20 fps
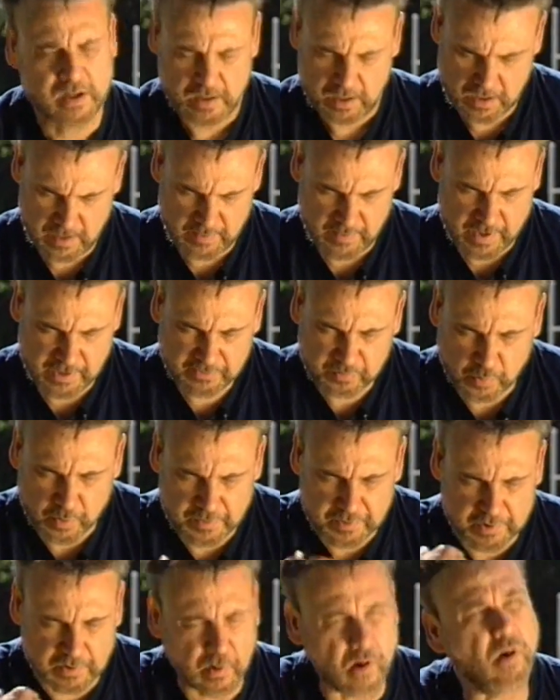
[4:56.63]
And that's where
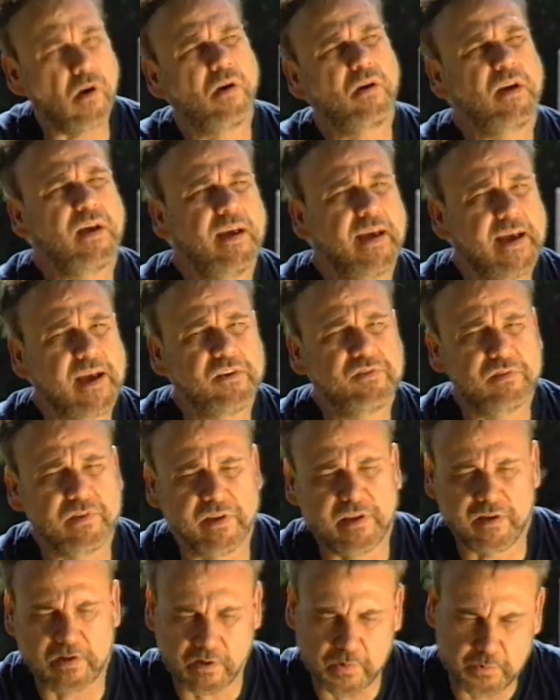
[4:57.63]
the dog actually
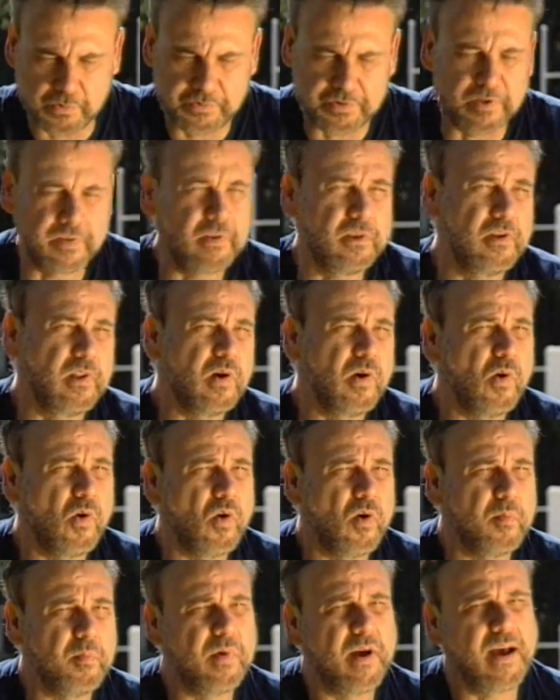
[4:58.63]
goes into the
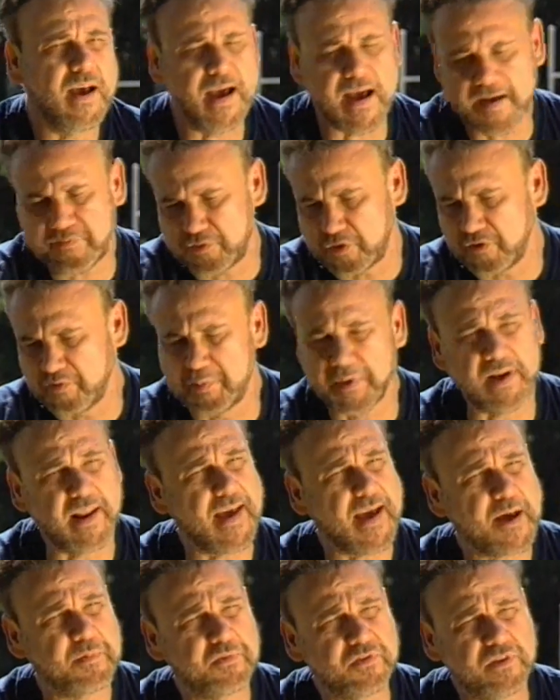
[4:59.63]
home after you've been
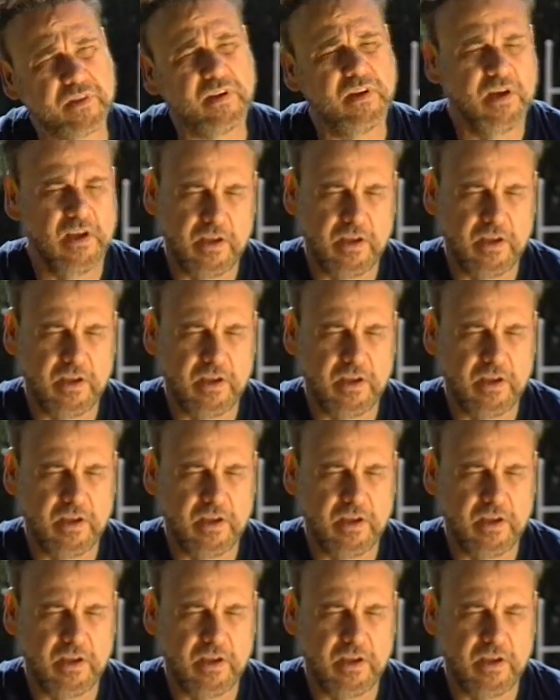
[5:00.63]
absent,